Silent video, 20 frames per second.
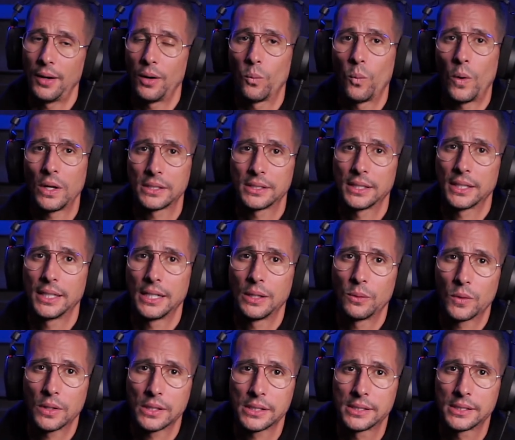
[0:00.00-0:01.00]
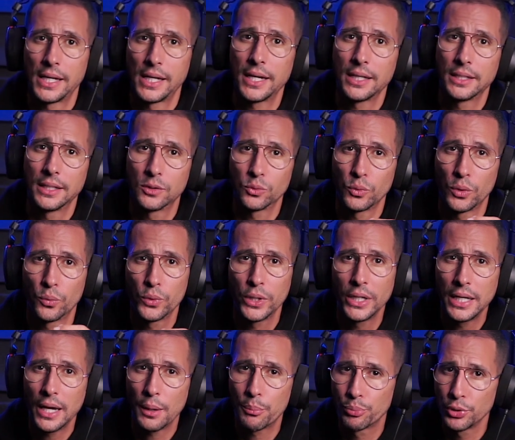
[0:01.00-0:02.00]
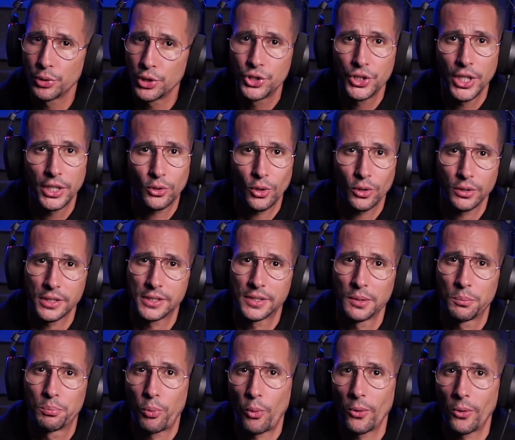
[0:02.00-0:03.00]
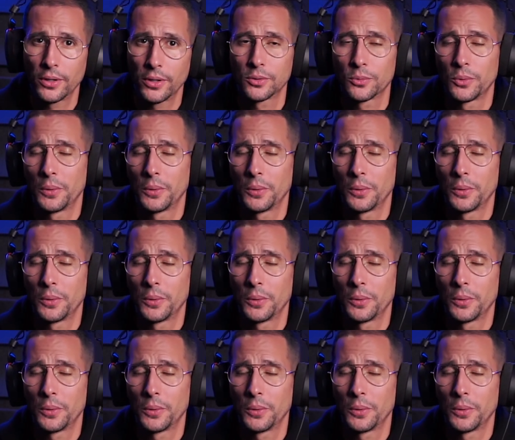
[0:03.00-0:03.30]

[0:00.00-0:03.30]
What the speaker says: Once again, I want to say that we really appreciate all the support.